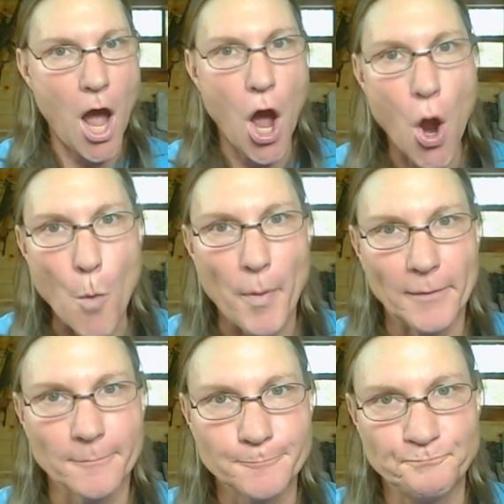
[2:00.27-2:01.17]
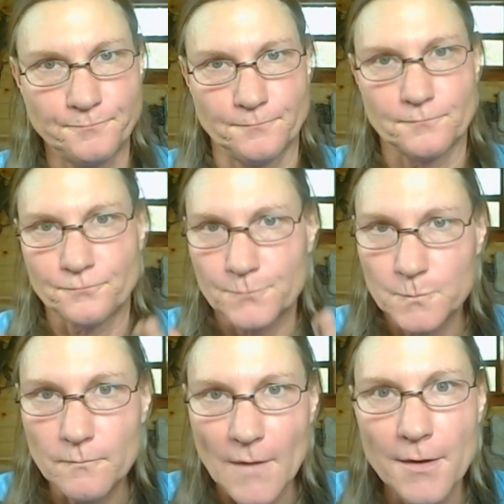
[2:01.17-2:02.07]
open.
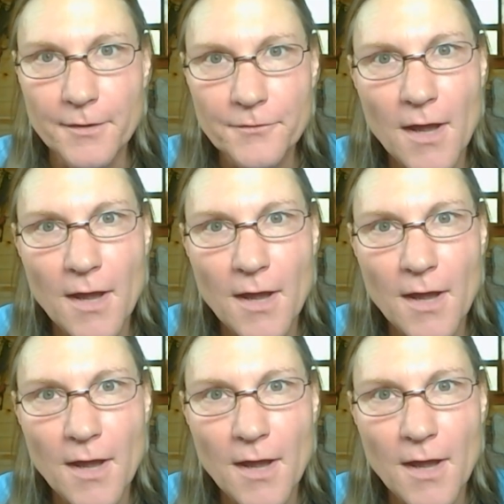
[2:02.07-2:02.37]
Now it's a